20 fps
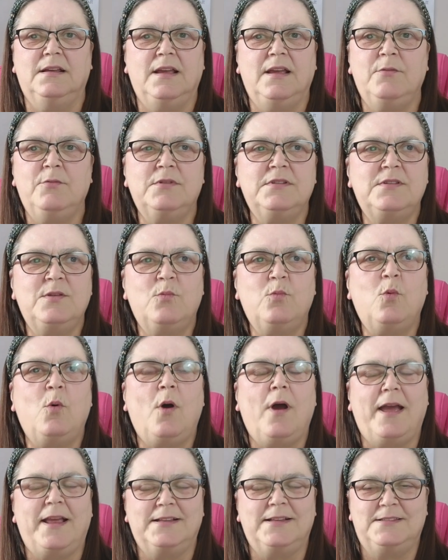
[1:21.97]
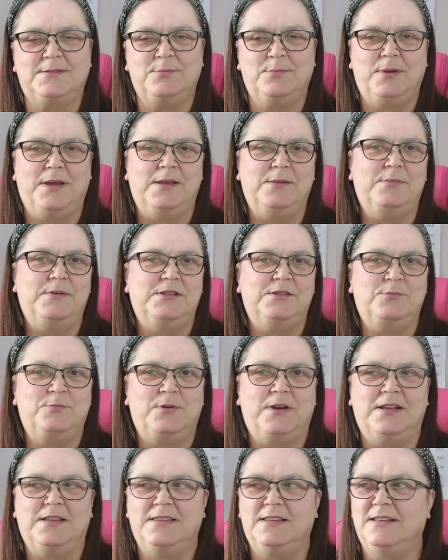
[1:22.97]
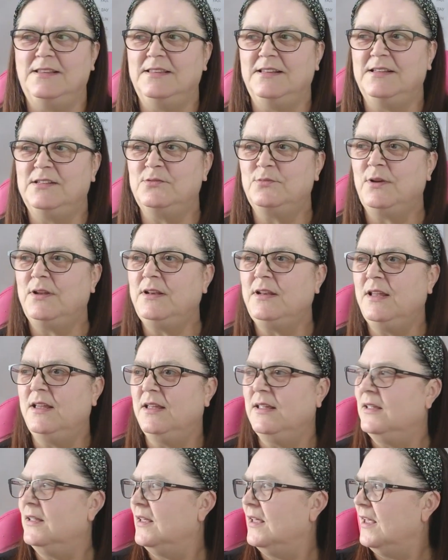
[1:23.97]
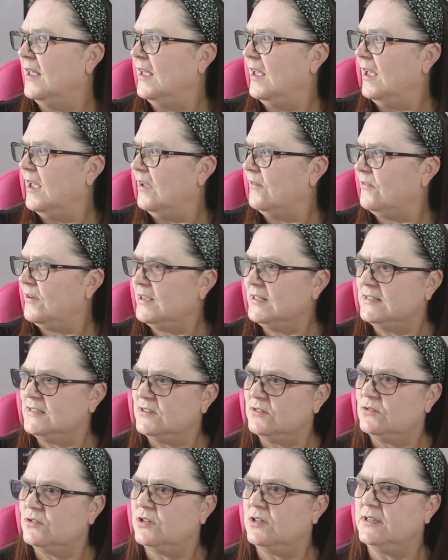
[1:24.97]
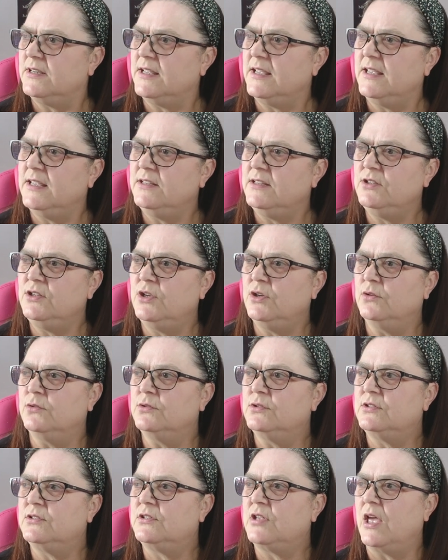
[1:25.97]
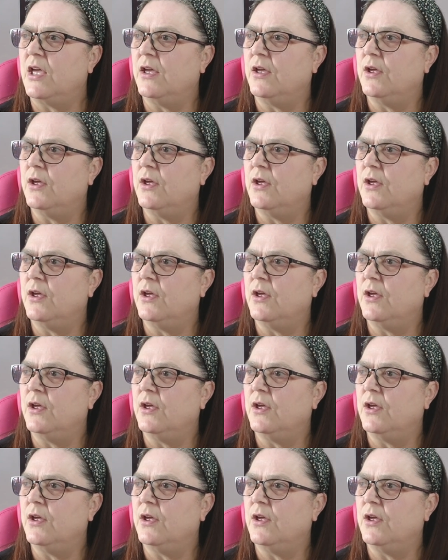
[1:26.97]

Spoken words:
It was the white baby's breath in this one. Have I still got it in use?